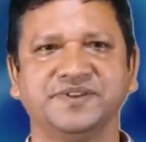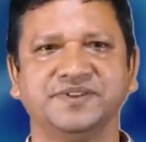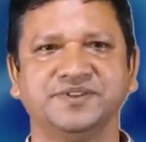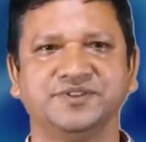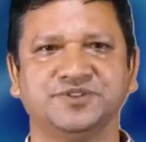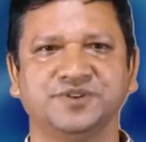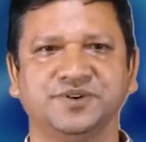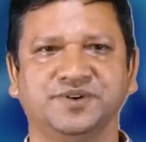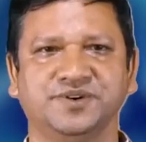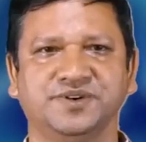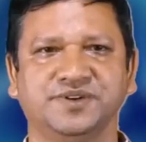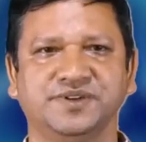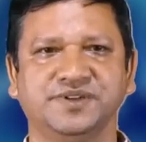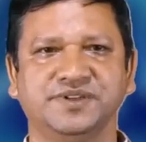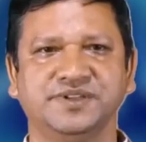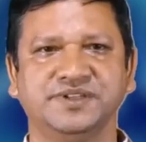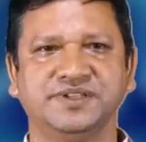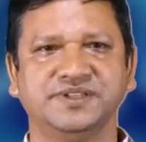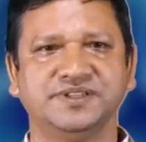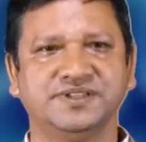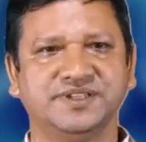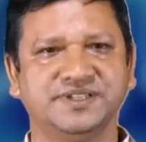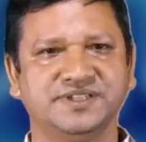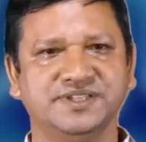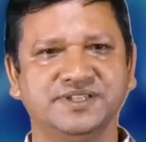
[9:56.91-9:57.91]
So
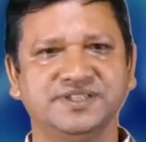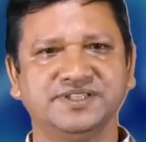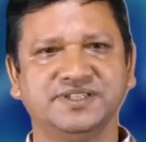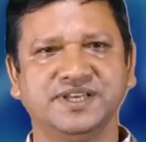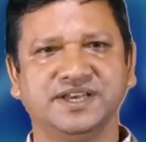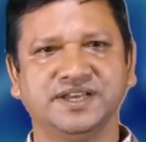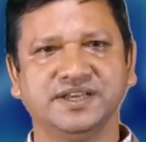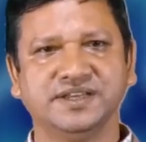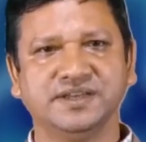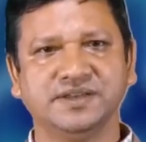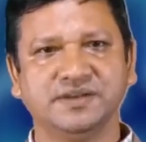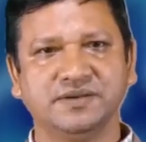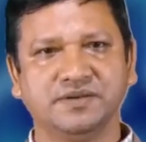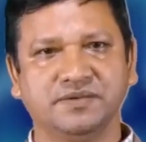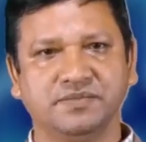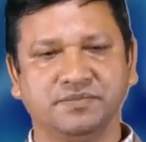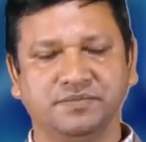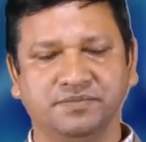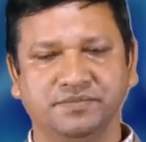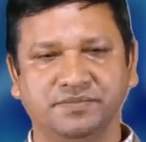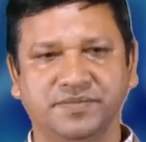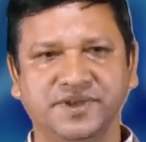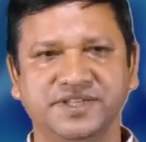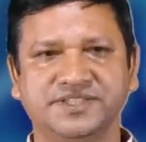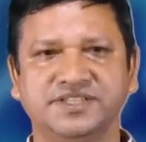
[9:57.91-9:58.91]
this is the
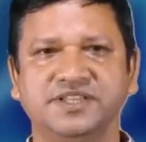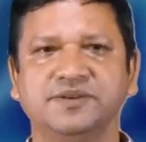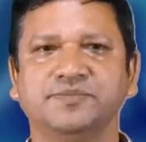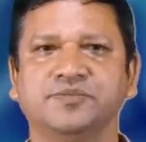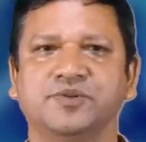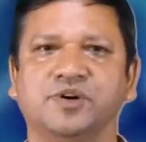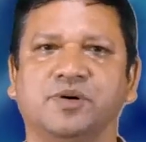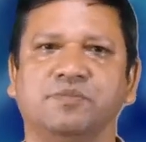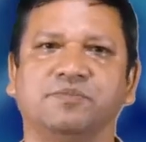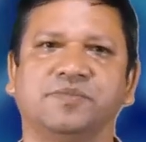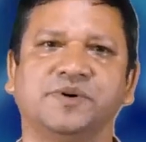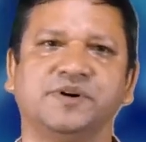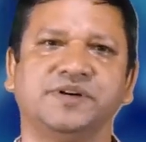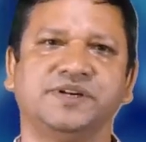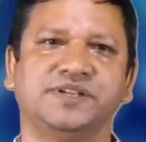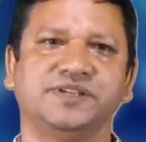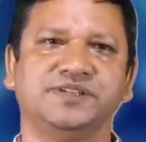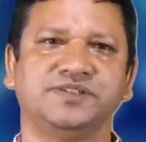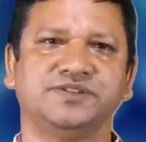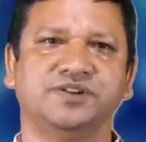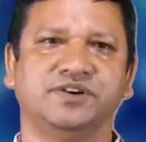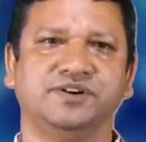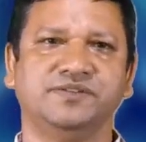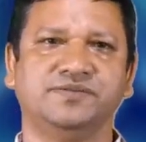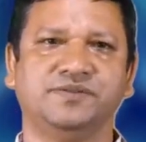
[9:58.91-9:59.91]
basic
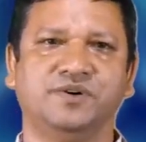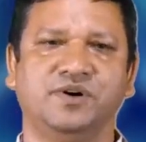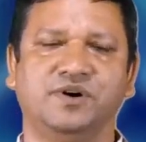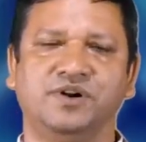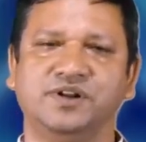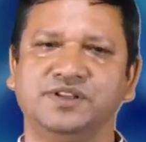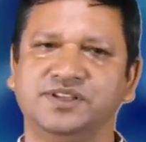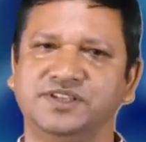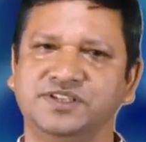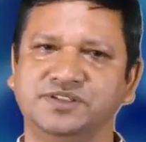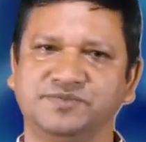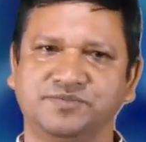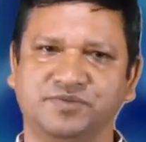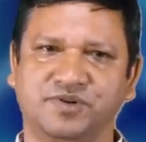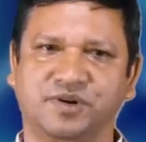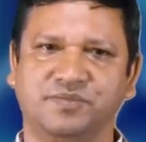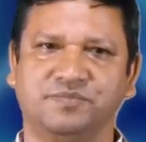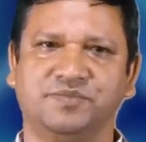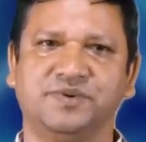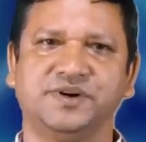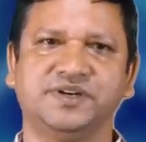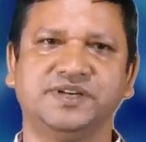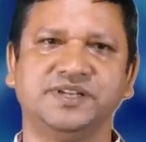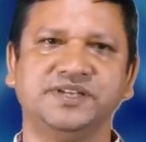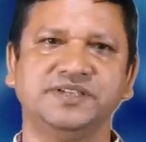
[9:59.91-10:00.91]
properties of all these
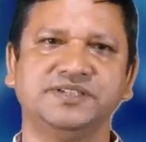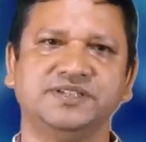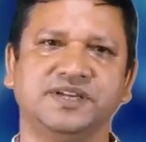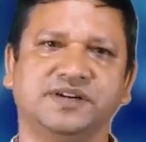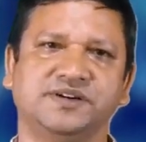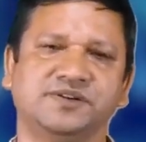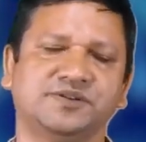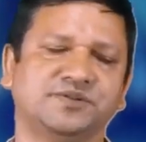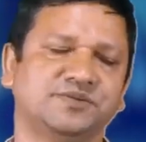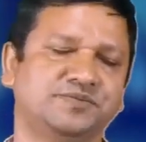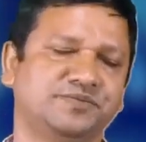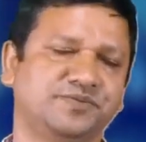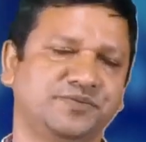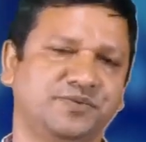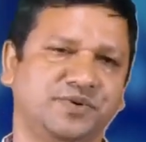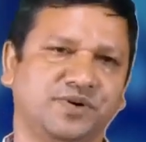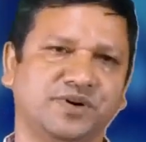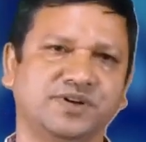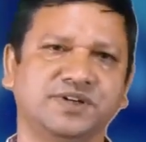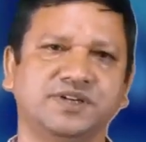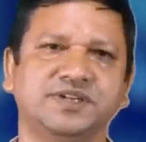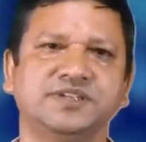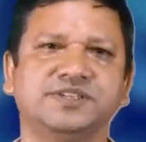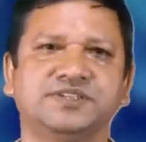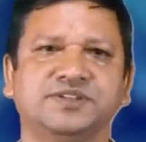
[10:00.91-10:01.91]
properties are
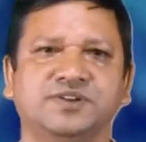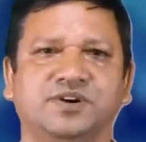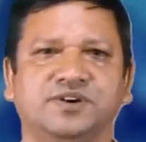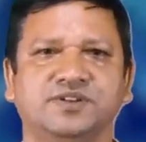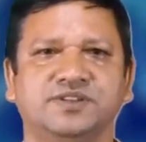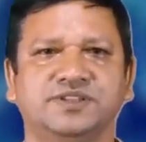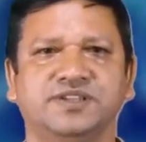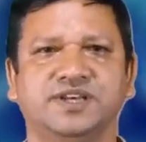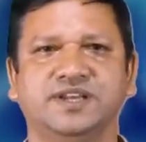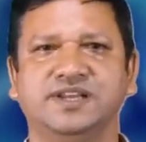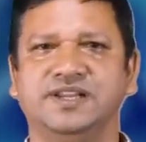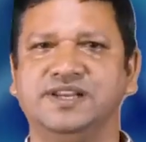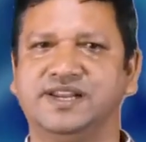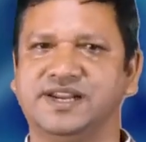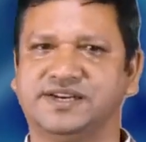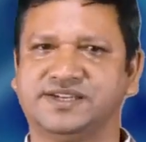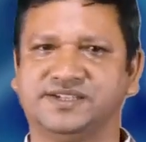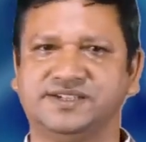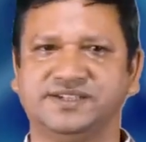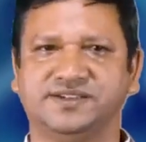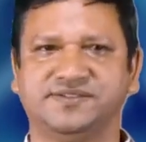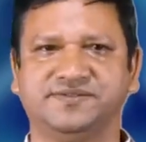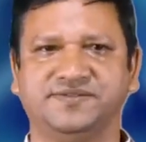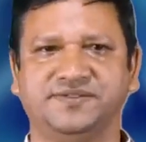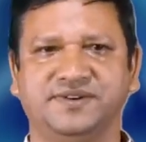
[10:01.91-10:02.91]
focused on the
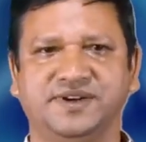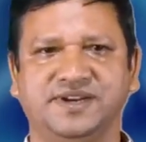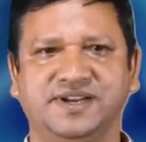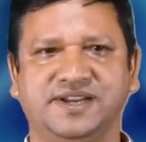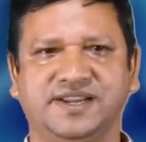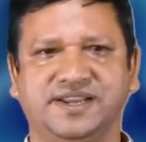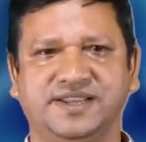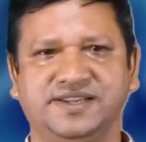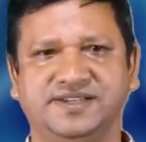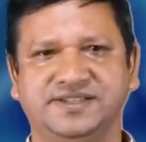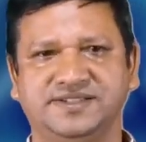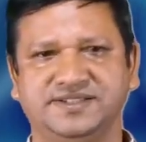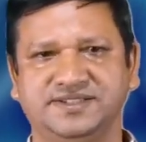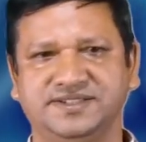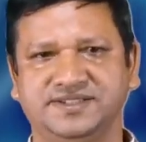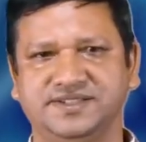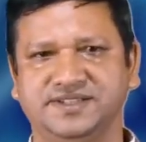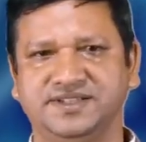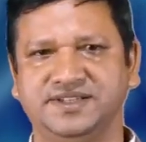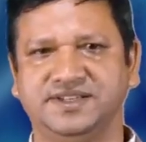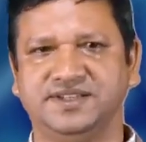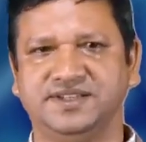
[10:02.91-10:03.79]
electric field lines.